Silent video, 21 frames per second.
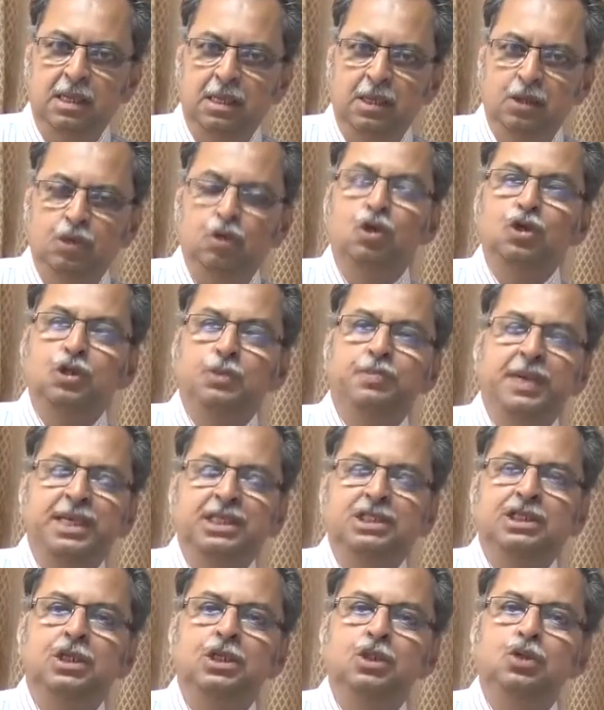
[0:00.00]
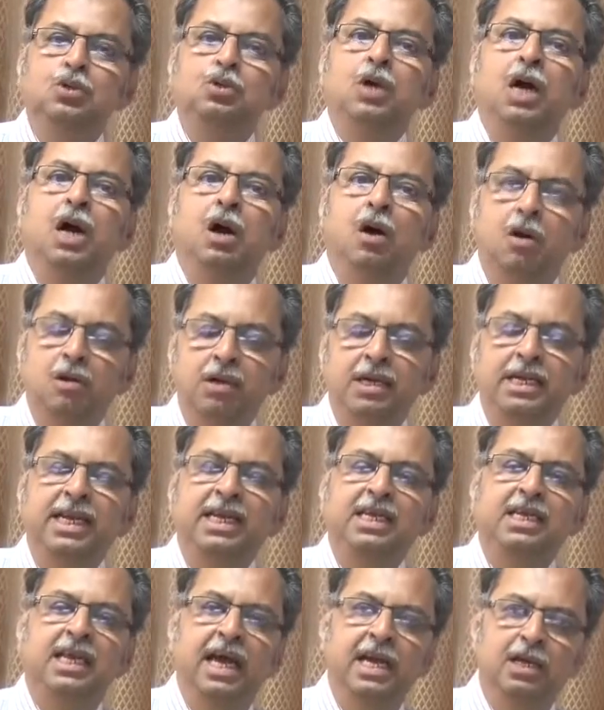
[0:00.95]
Those patients who are
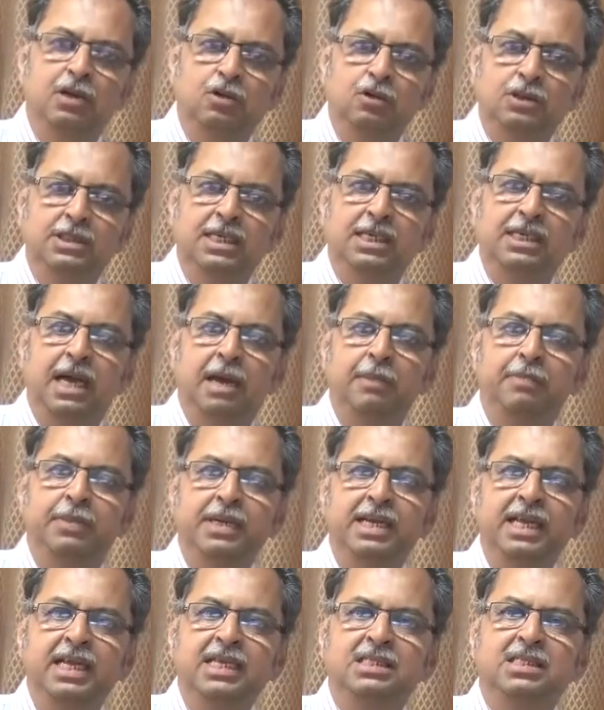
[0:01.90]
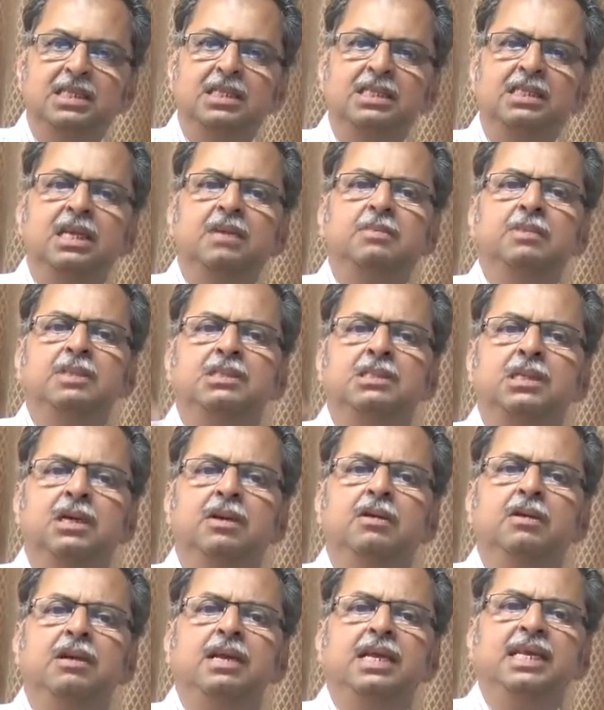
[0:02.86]
already diagnosed as hypertension, they must
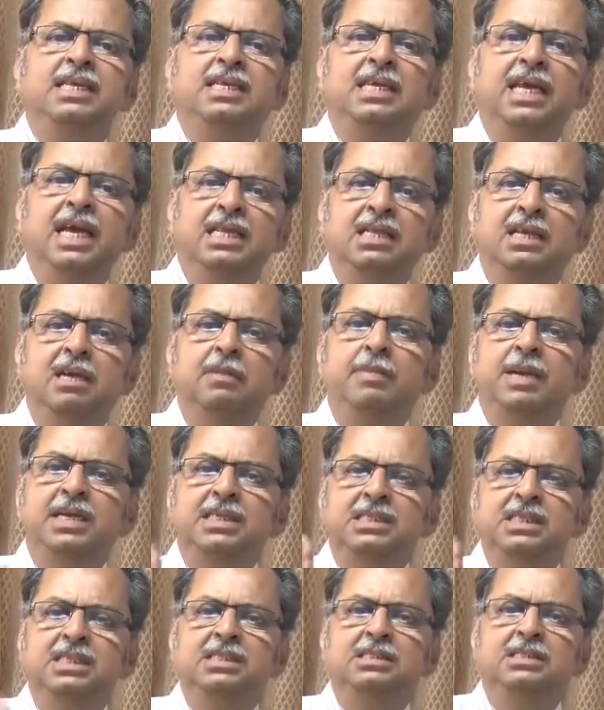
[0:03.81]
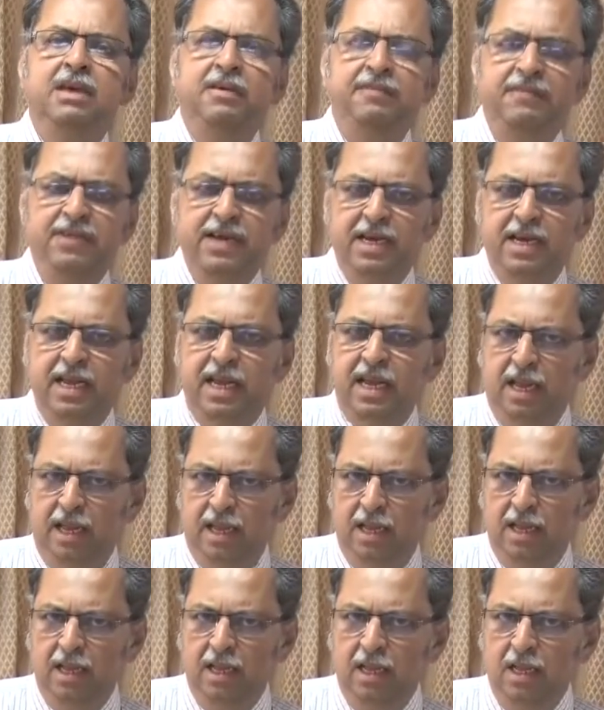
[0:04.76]
regularly take their medicines every day.